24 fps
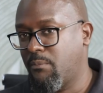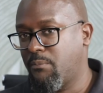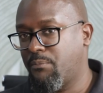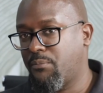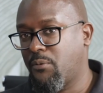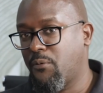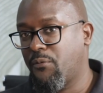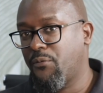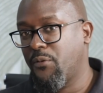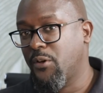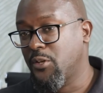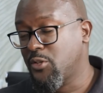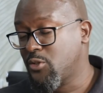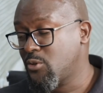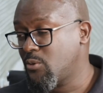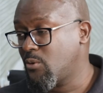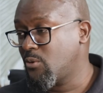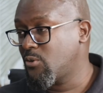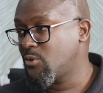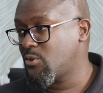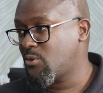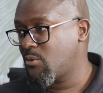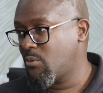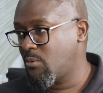
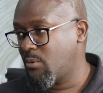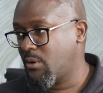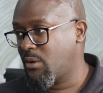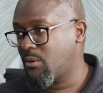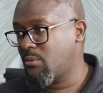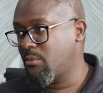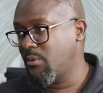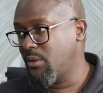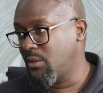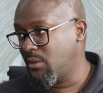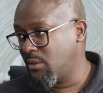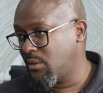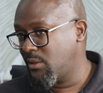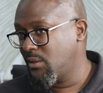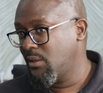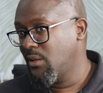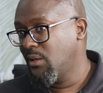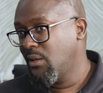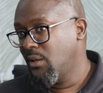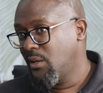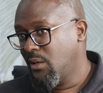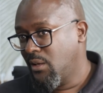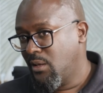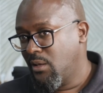professionals to work with,
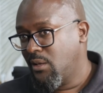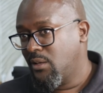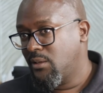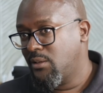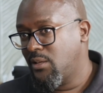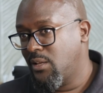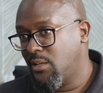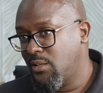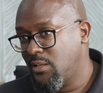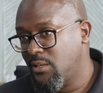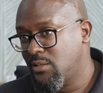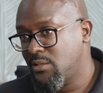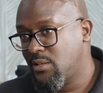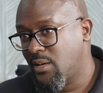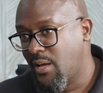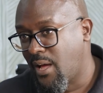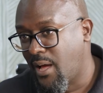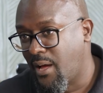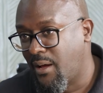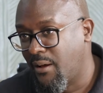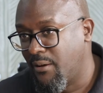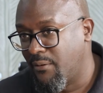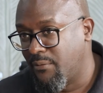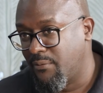they need to
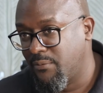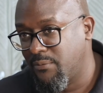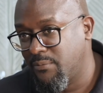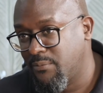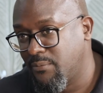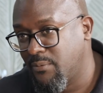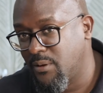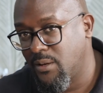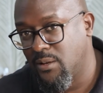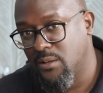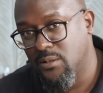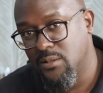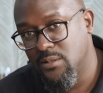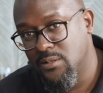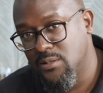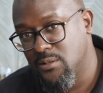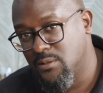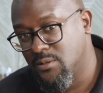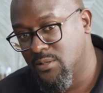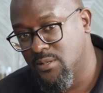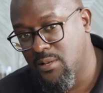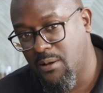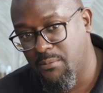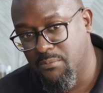have
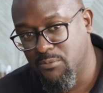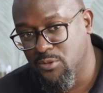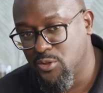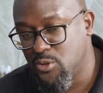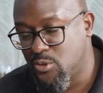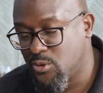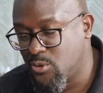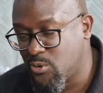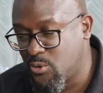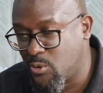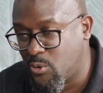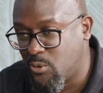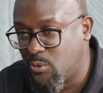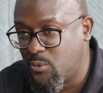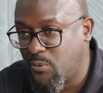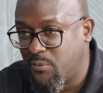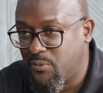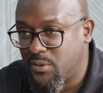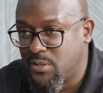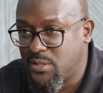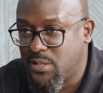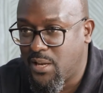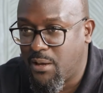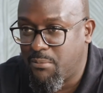some sort
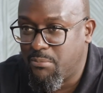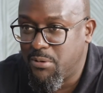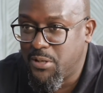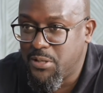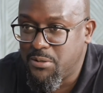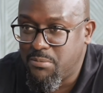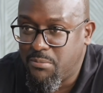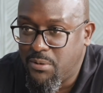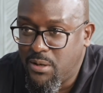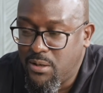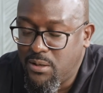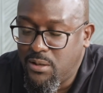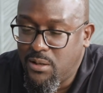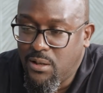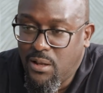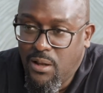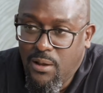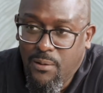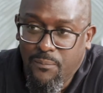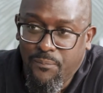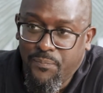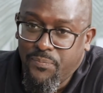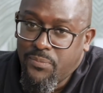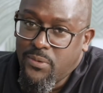of establishment.
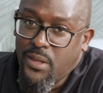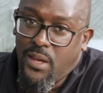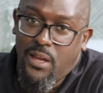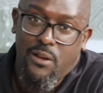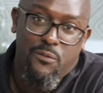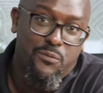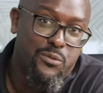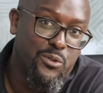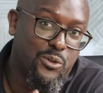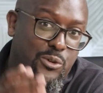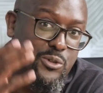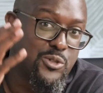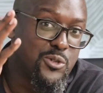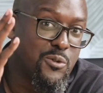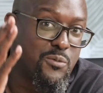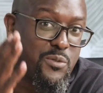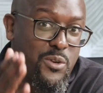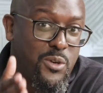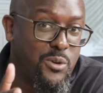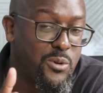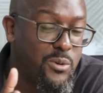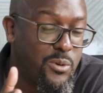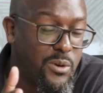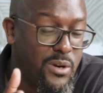And for those of
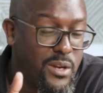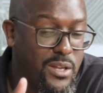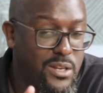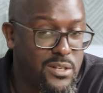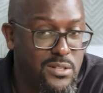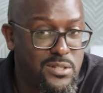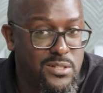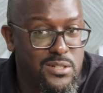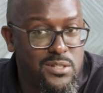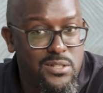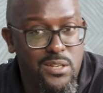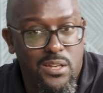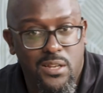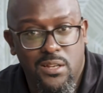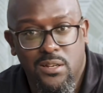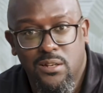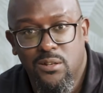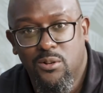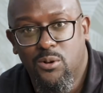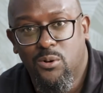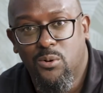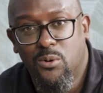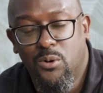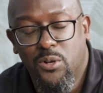you who are
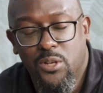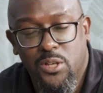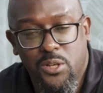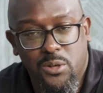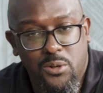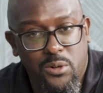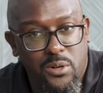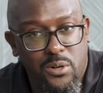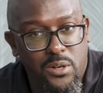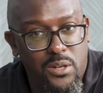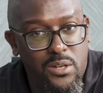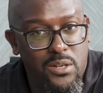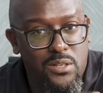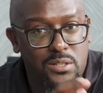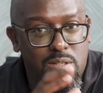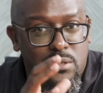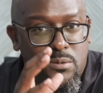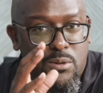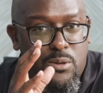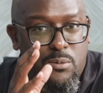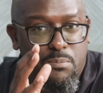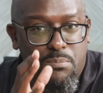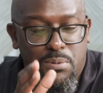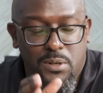interested or curious,
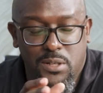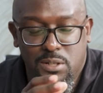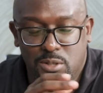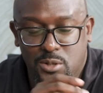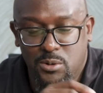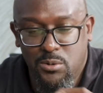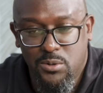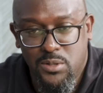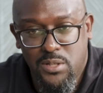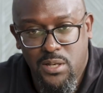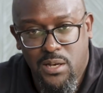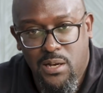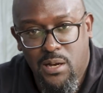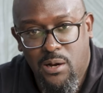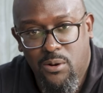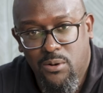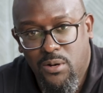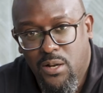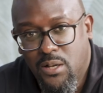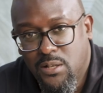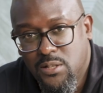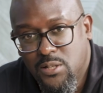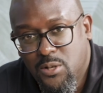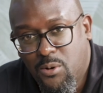please go check out
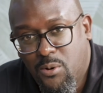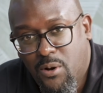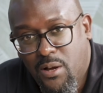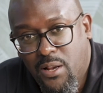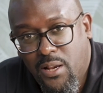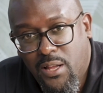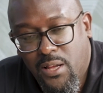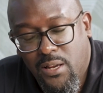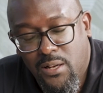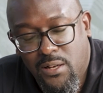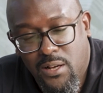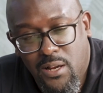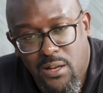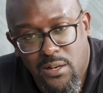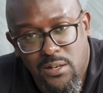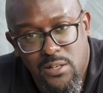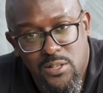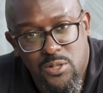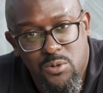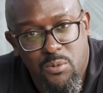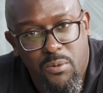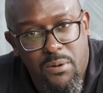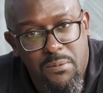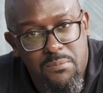Anjarwalla
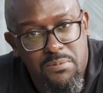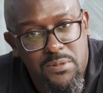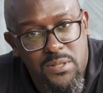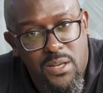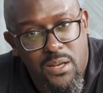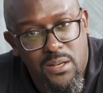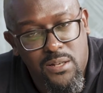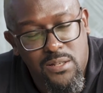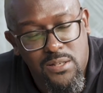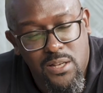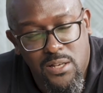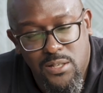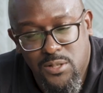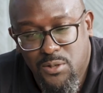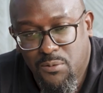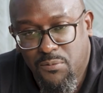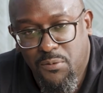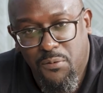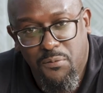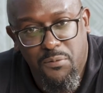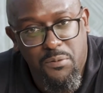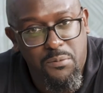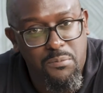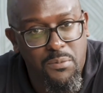Khanna's website, tons of
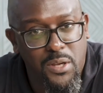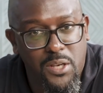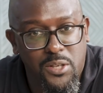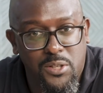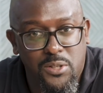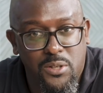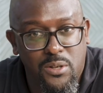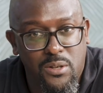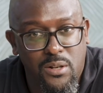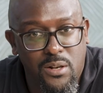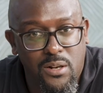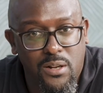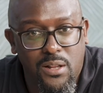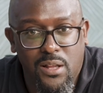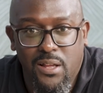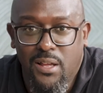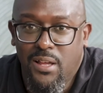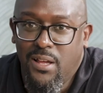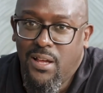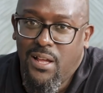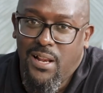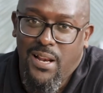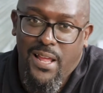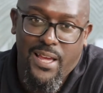information.
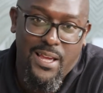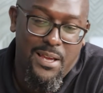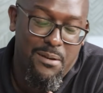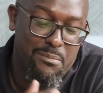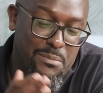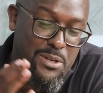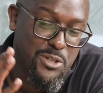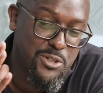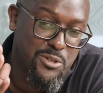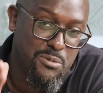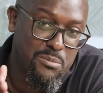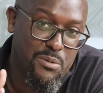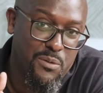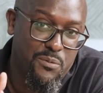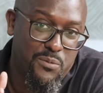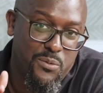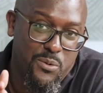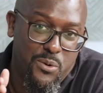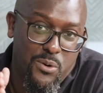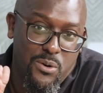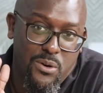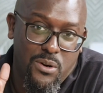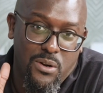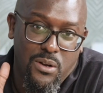Like I mentioned
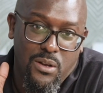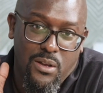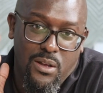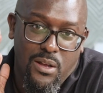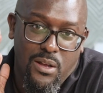before,